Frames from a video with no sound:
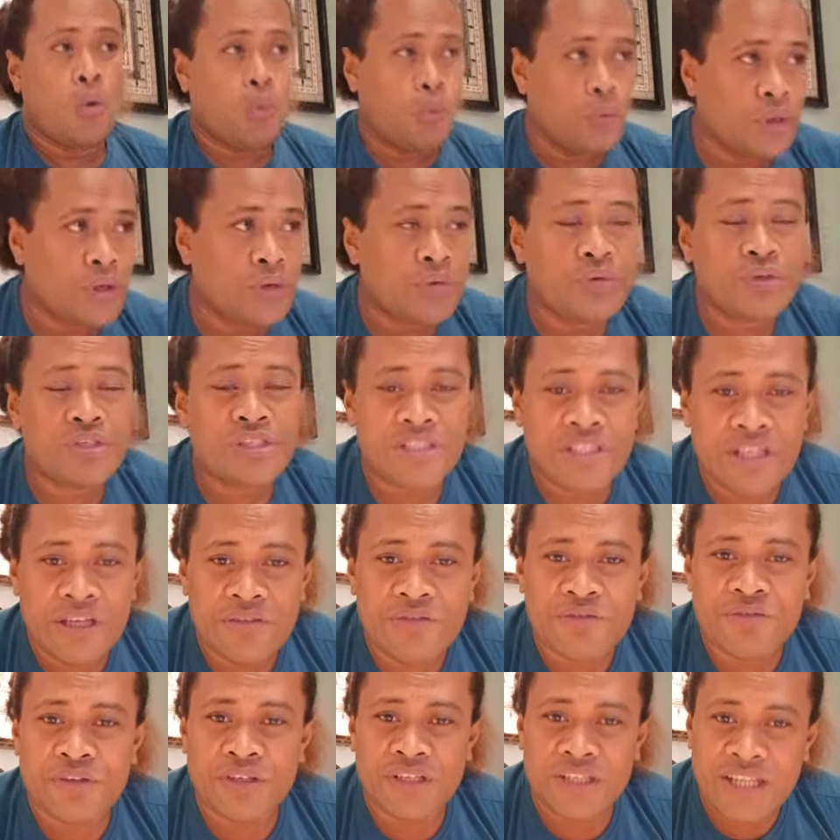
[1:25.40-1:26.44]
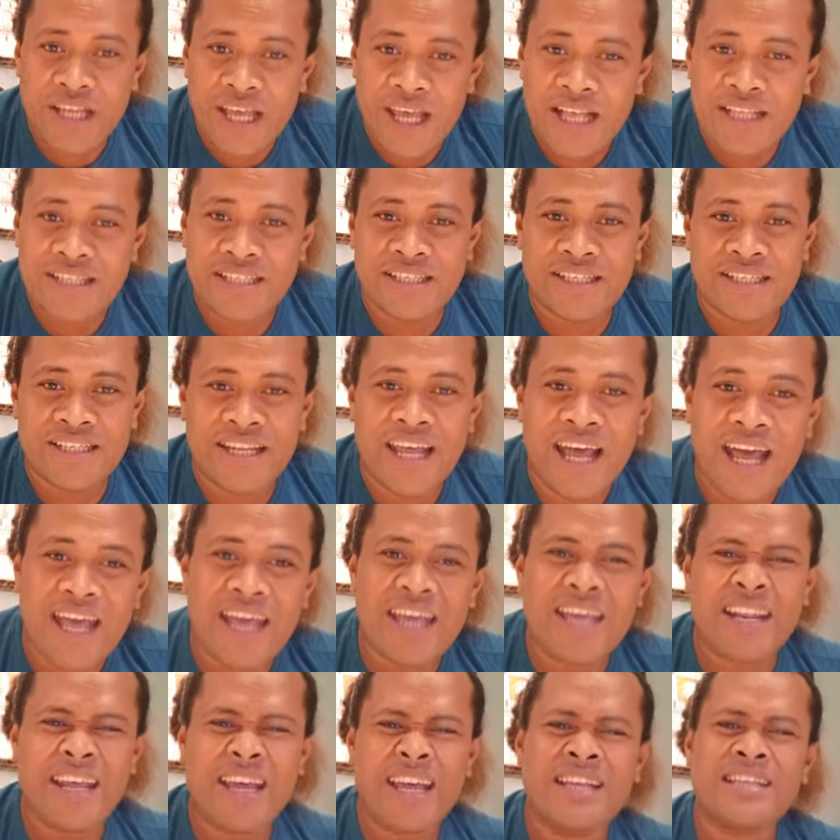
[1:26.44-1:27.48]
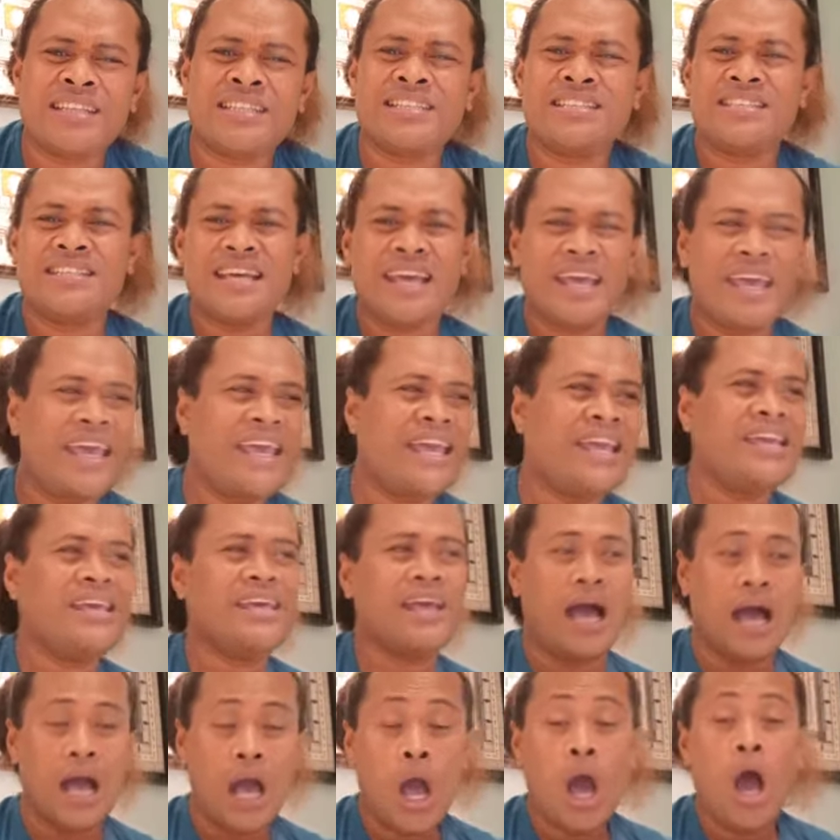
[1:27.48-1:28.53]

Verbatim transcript: We was different as a night and day.